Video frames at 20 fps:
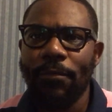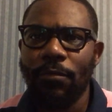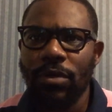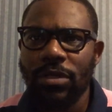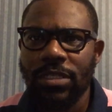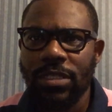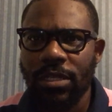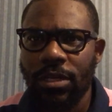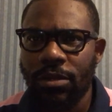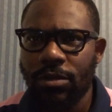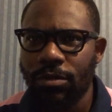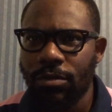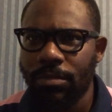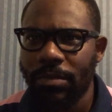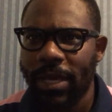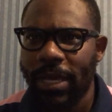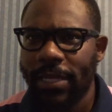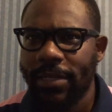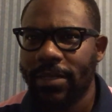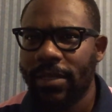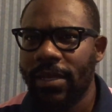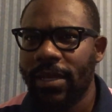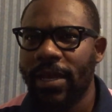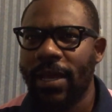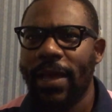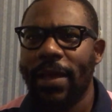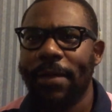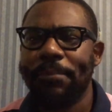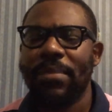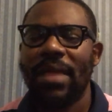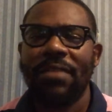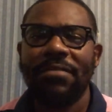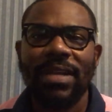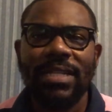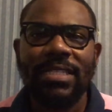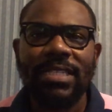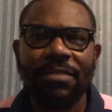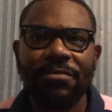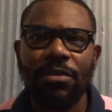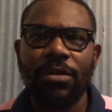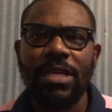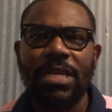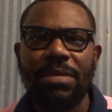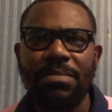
what's it called, man? I've had several